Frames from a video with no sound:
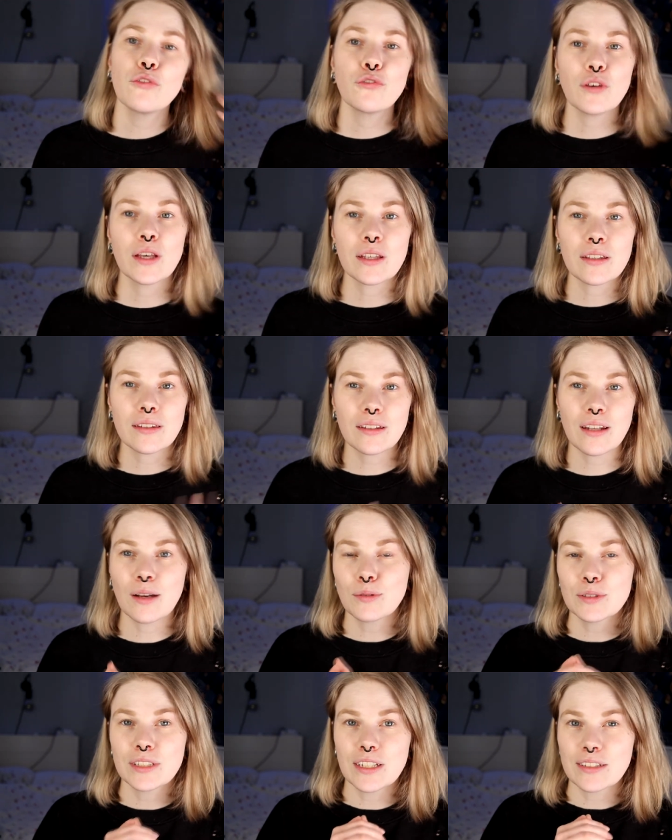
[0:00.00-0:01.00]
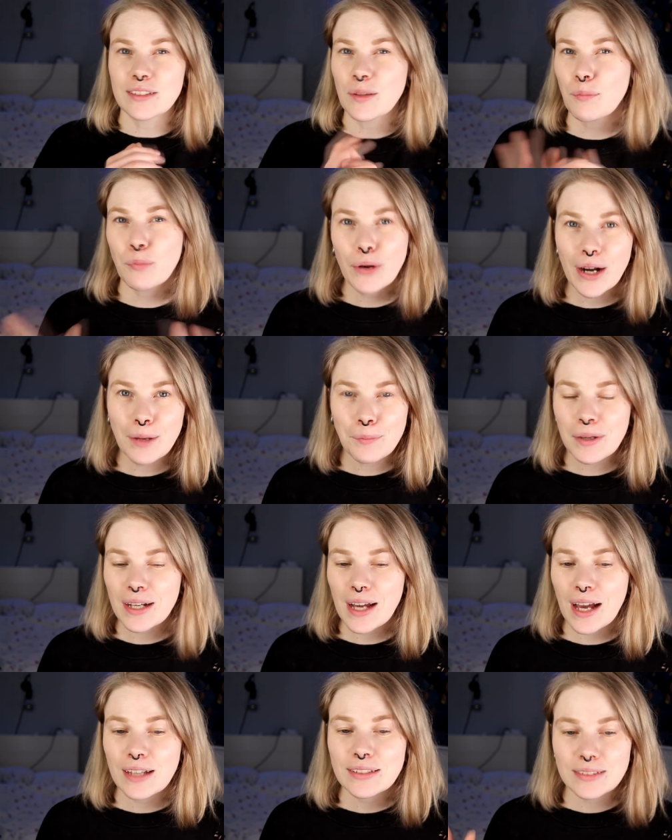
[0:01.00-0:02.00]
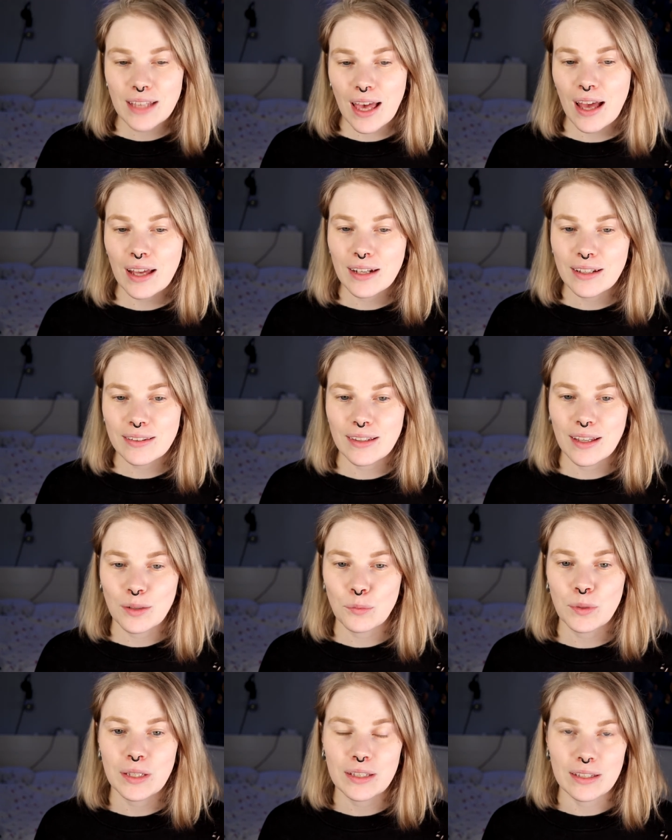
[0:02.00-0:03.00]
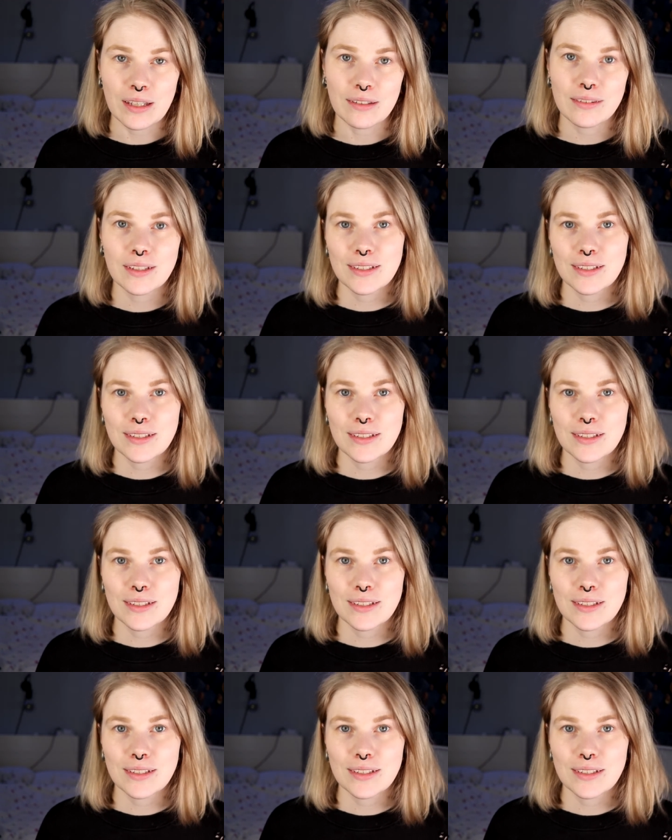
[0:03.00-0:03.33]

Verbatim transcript: think that I will just prime my eyes and then we get